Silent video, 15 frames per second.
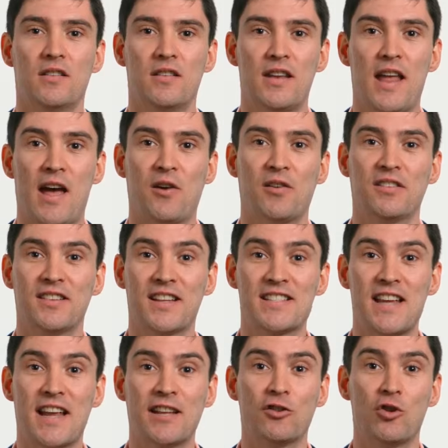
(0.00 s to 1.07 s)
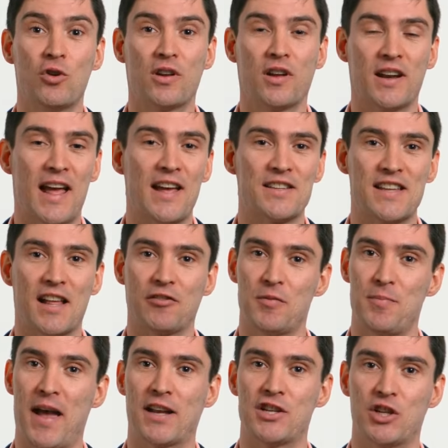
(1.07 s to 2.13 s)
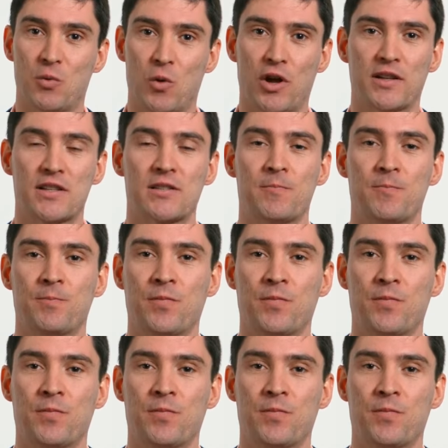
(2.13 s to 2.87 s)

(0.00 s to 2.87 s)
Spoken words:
Now, let's take a look at how salary packaging works.